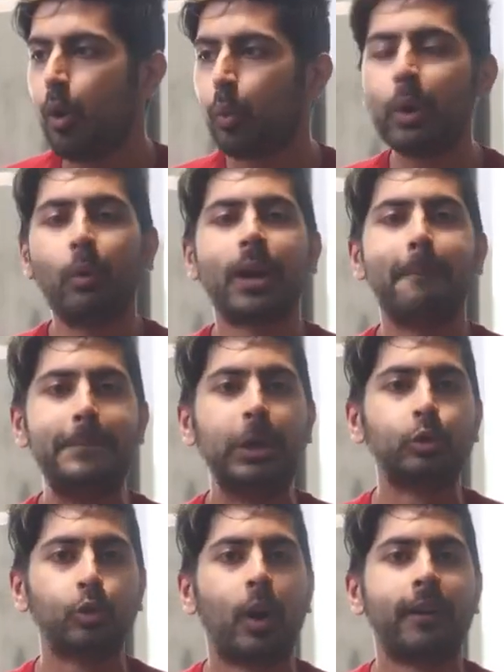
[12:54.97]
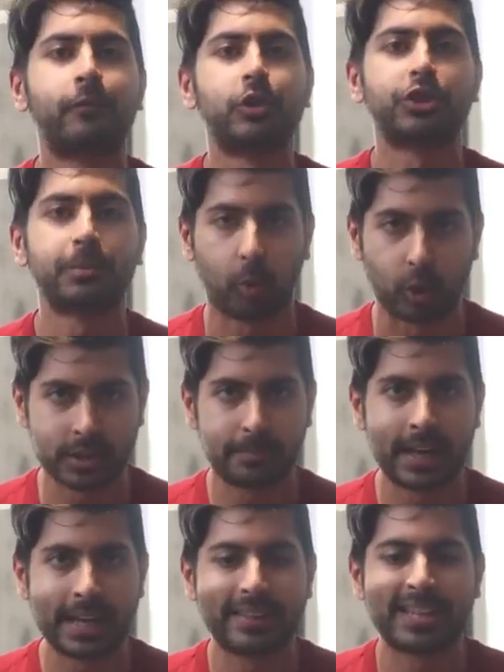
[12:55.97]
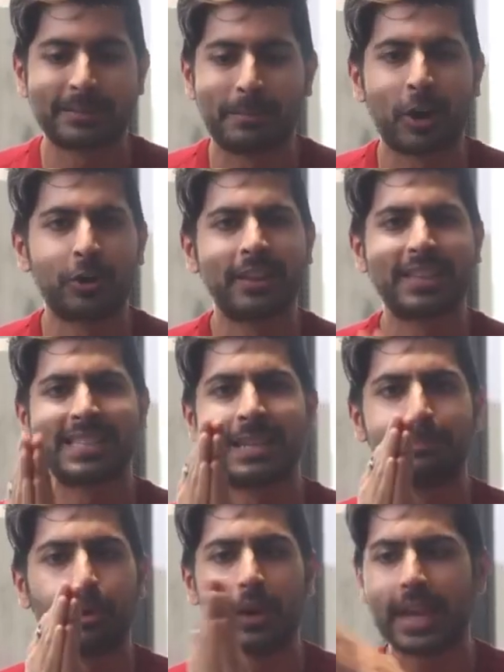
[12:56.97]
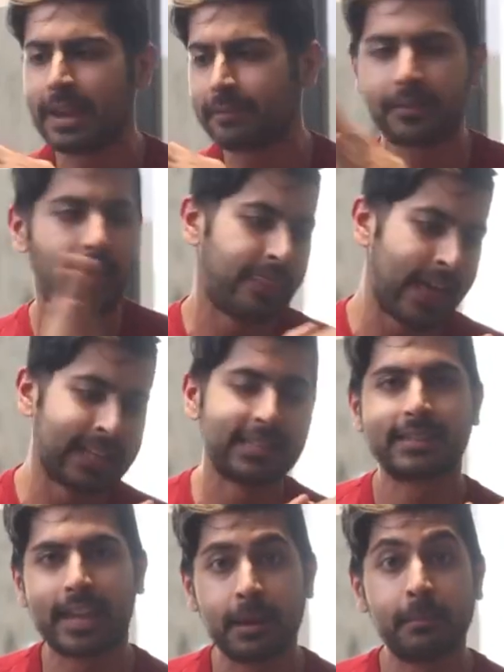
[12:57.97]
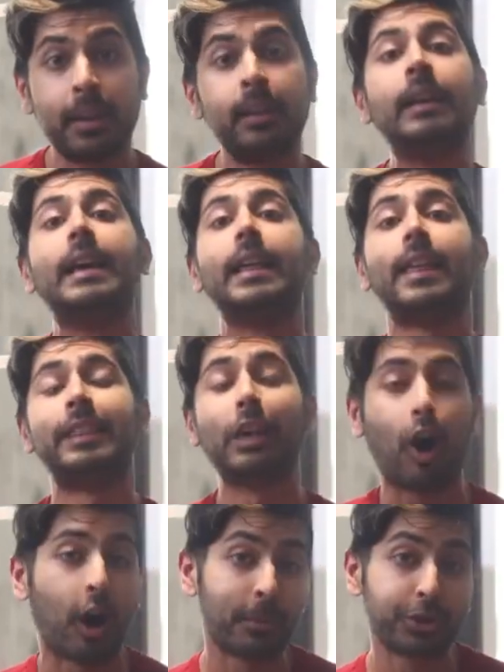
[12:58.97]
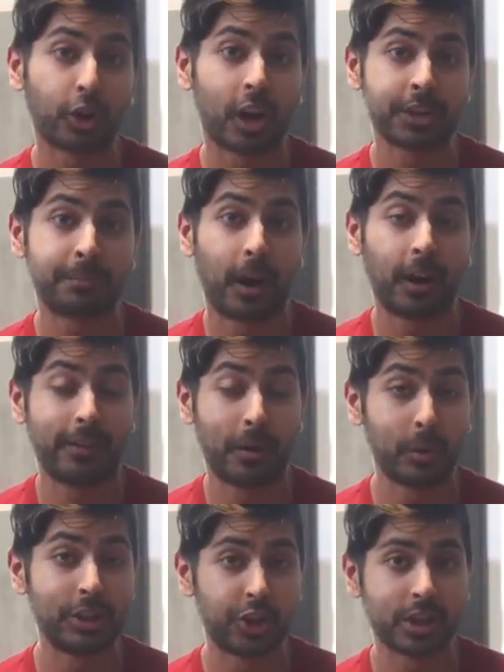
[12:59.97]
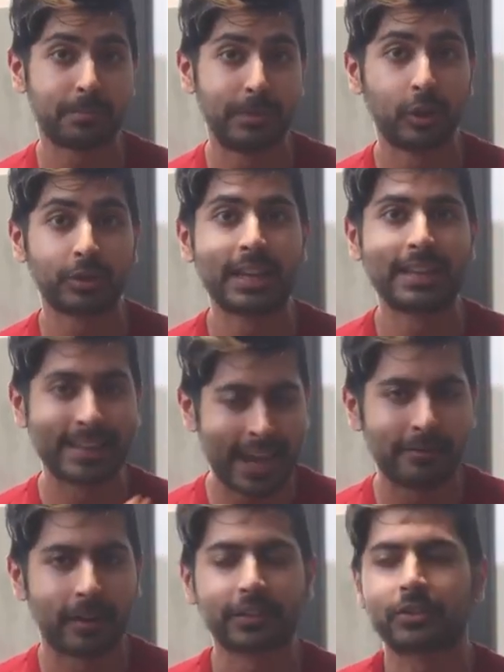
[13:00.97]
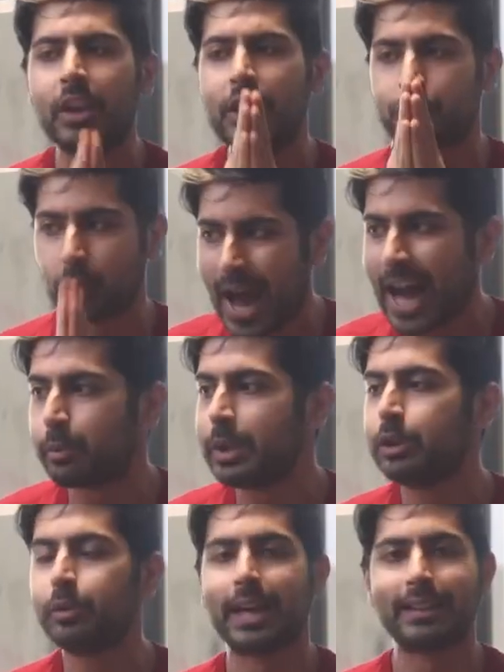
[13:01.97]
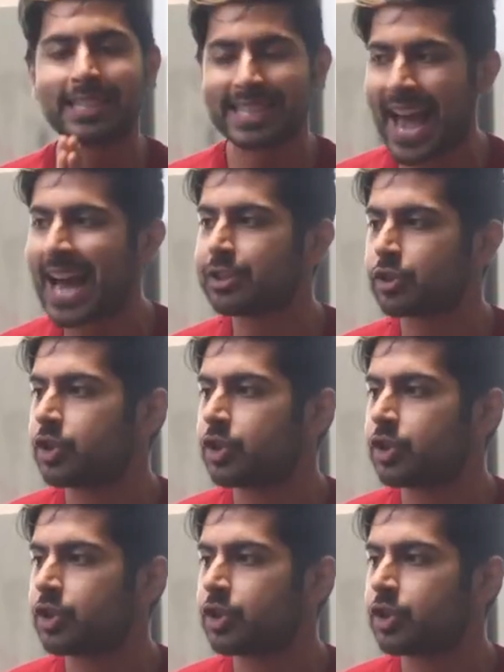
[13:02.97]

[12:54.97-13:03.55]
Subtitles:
we want to build one for sports betting that's better than the simple if-then statement that the arbitrage bot that we just built gave us. So how do we do that? Let's ask